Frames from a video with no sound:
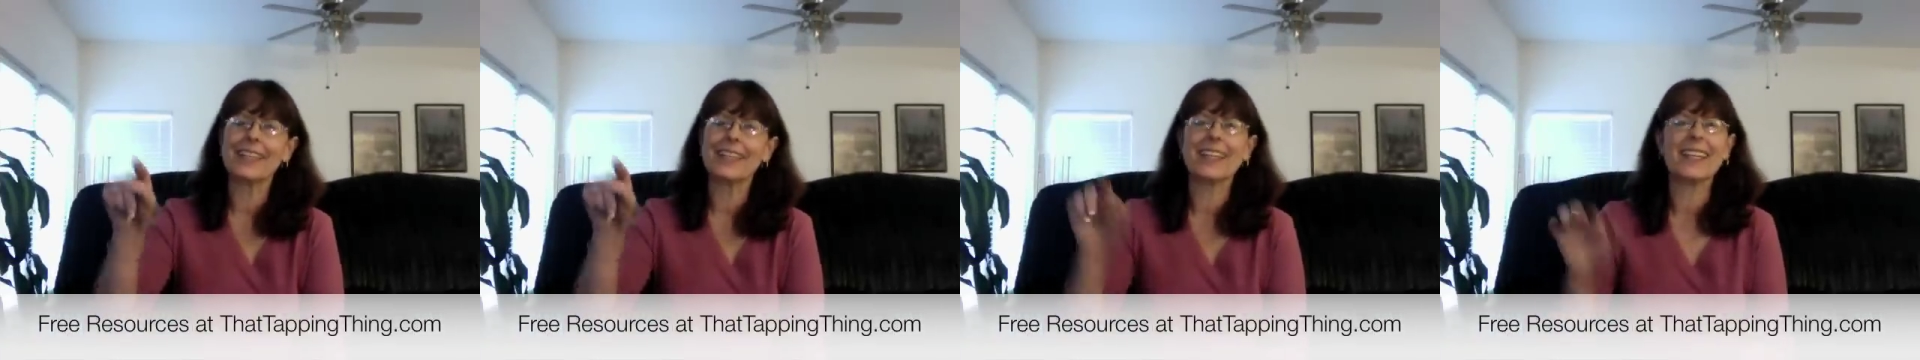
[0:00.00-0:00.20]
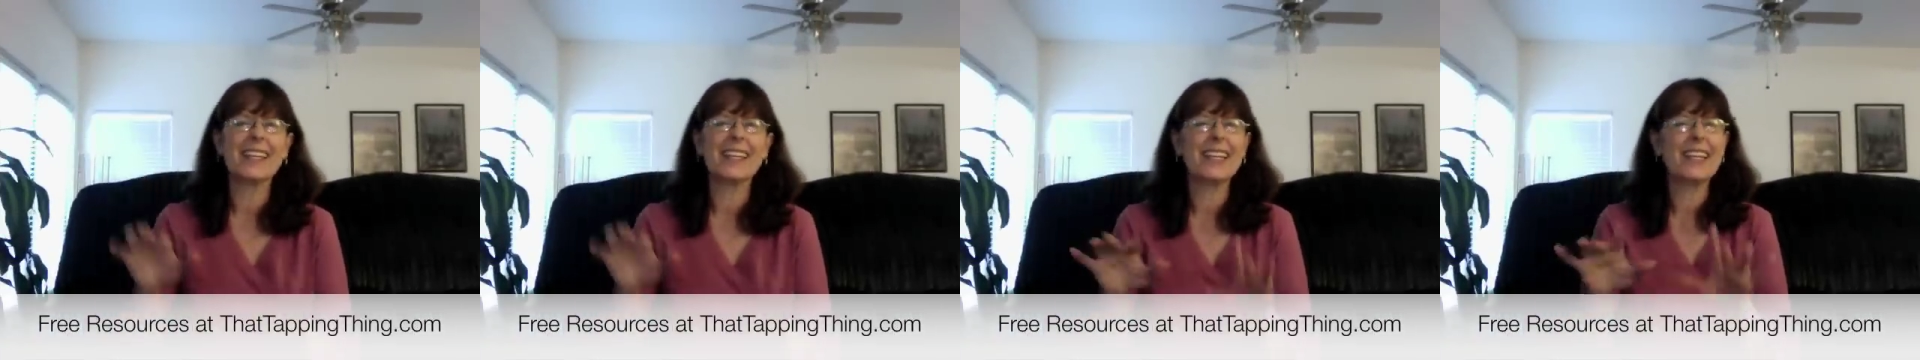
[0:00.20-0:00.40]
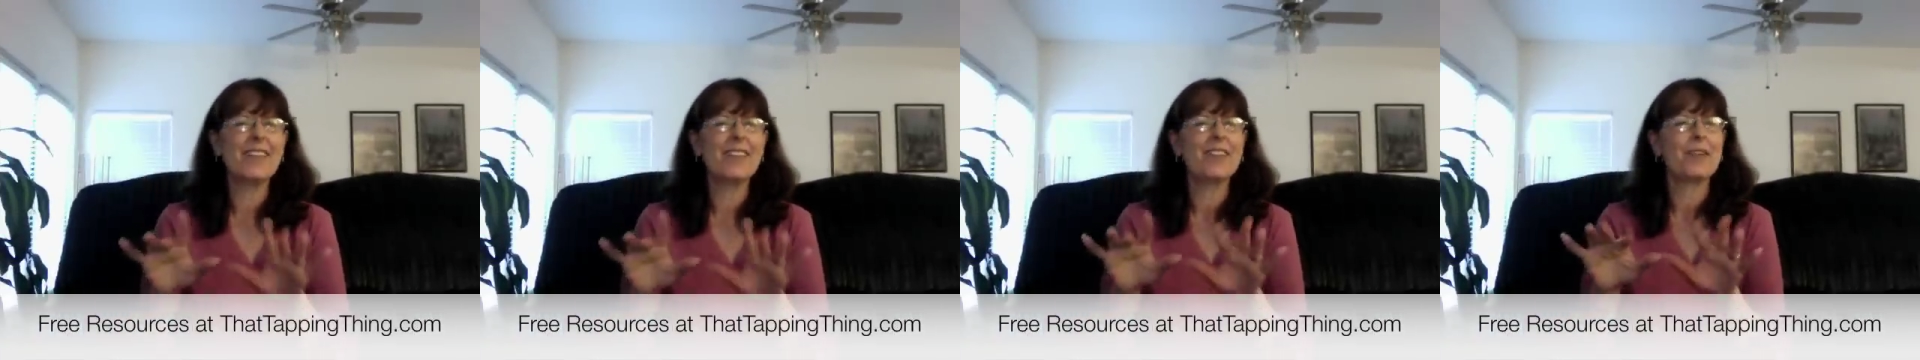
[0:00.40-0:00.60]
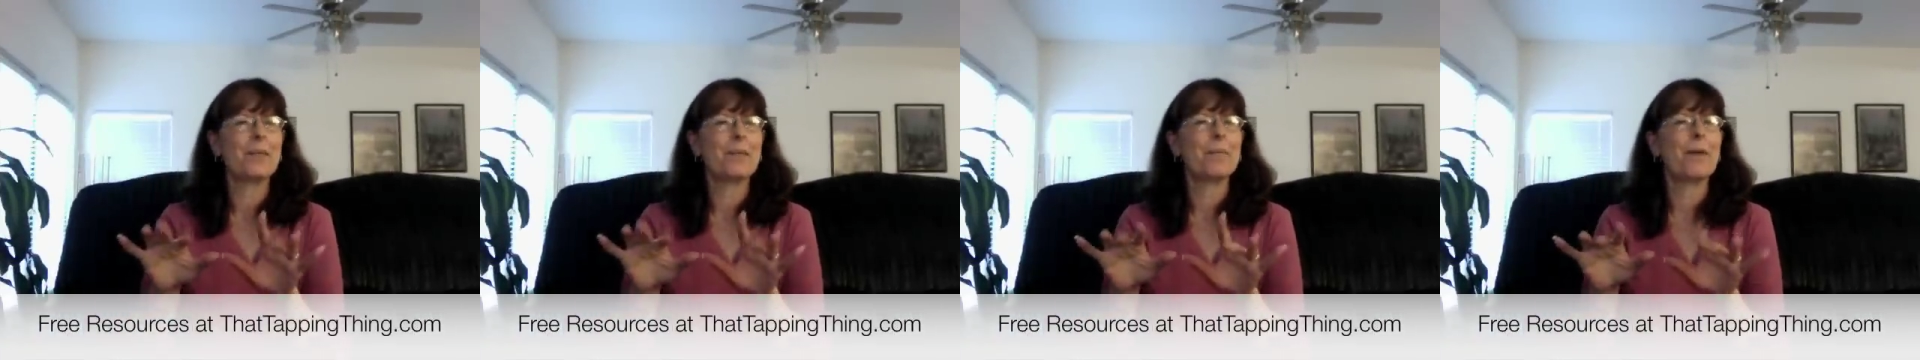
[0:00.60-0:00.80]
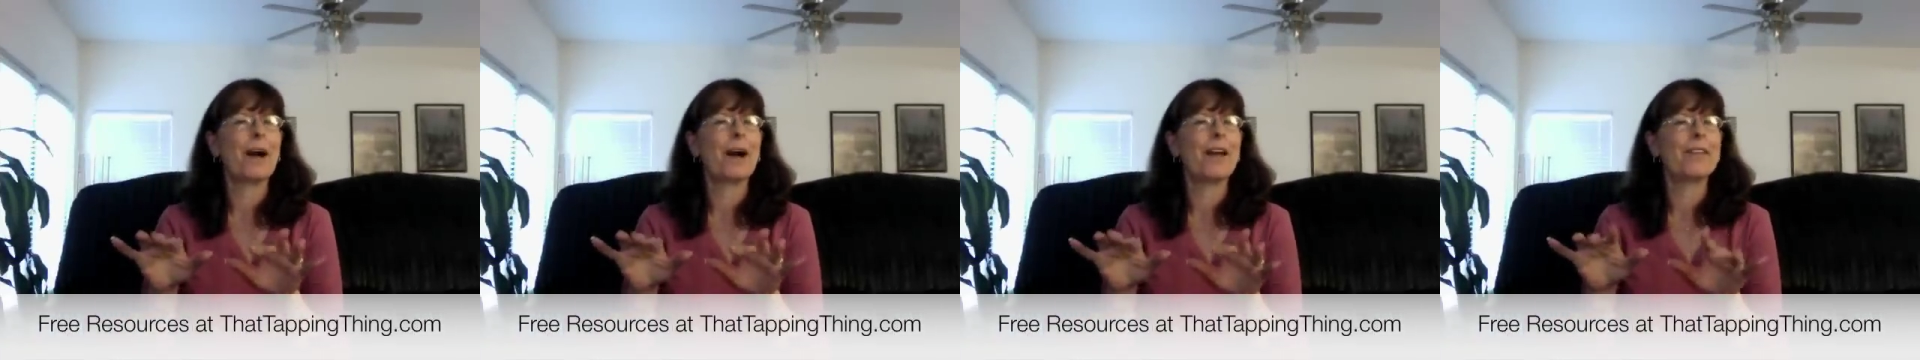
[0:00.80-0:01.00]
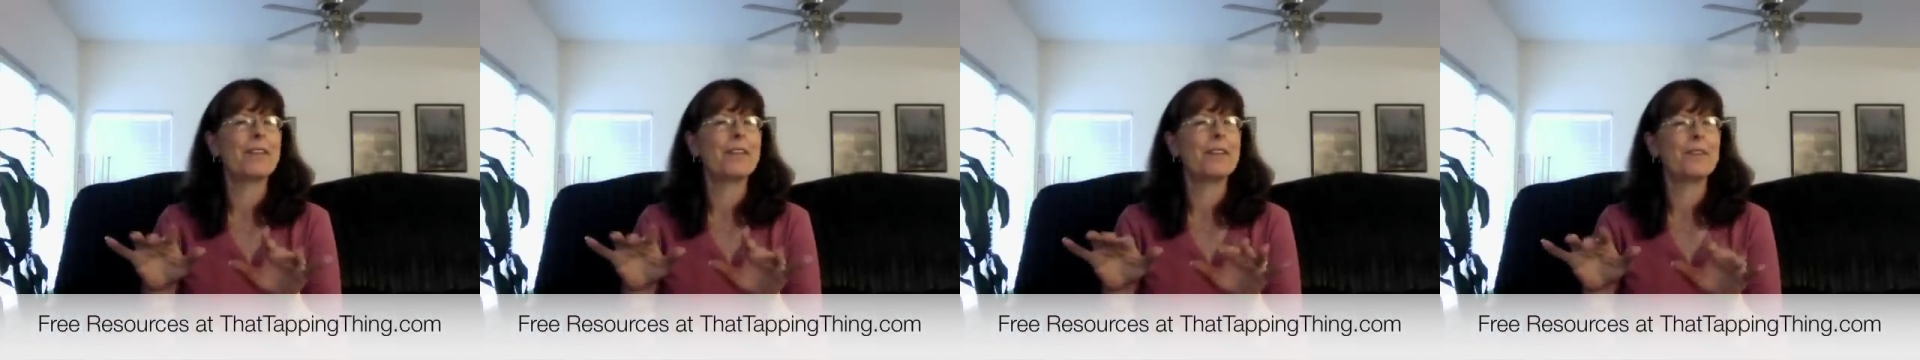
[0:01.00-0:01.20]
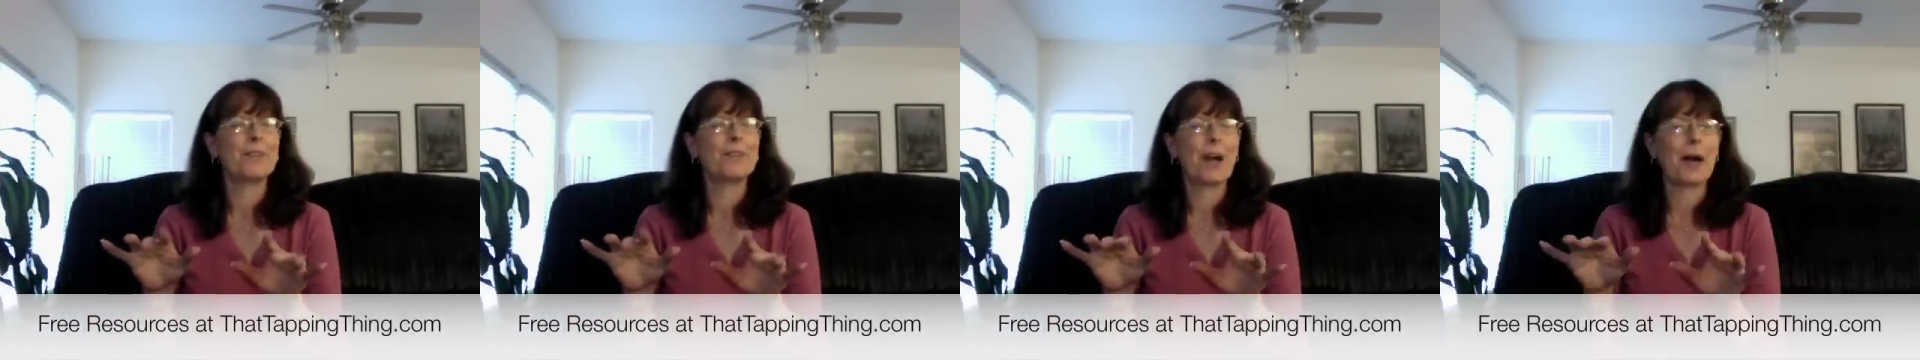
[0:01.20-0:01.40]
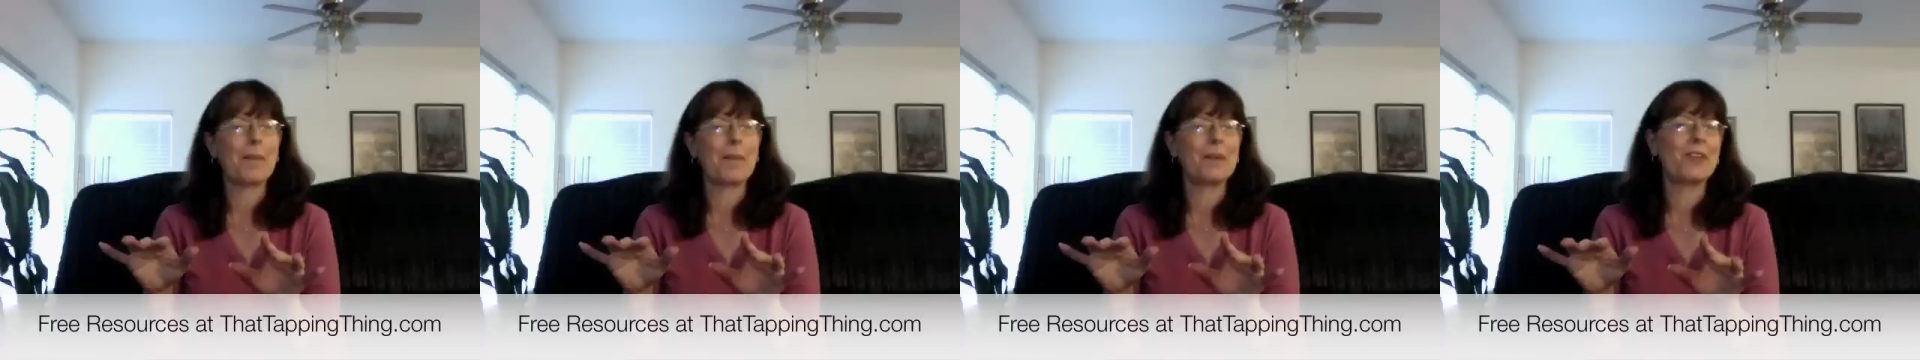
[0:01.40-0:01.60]
leave some positive
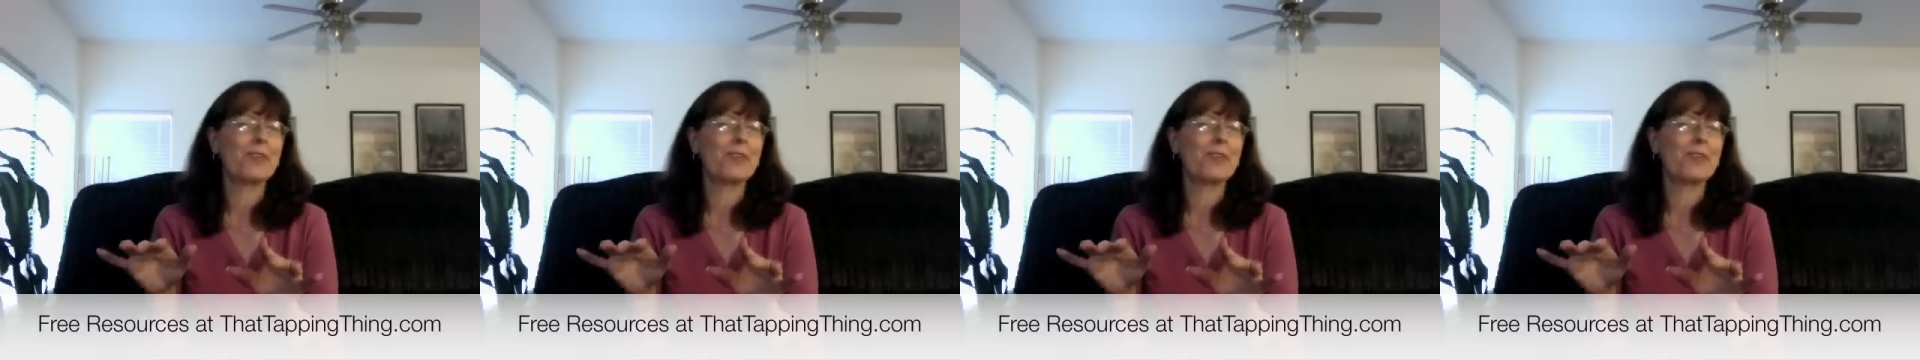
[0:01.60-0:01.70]
comments